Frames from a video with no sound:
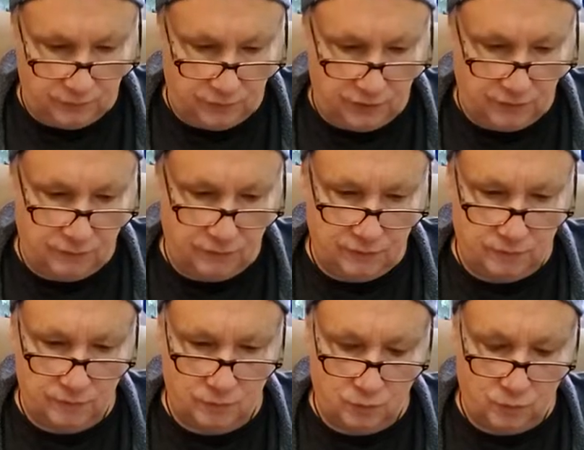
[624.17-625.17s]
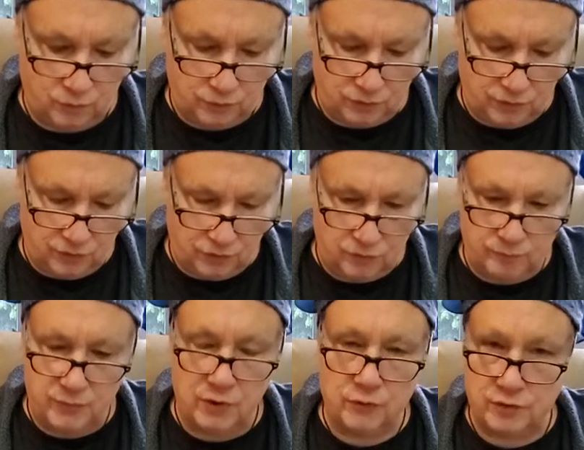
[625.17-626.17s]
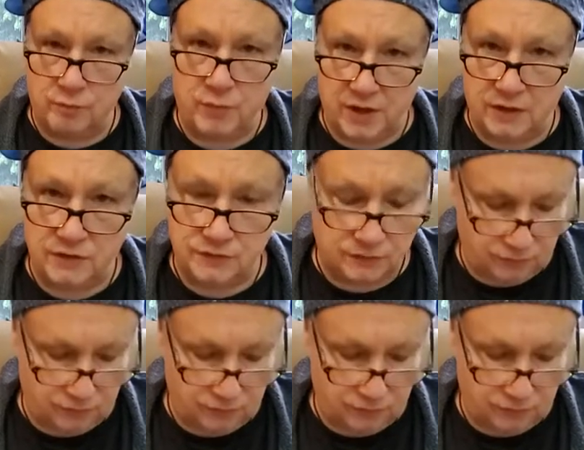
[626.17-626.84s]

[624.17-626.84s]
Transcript: given the, you built the base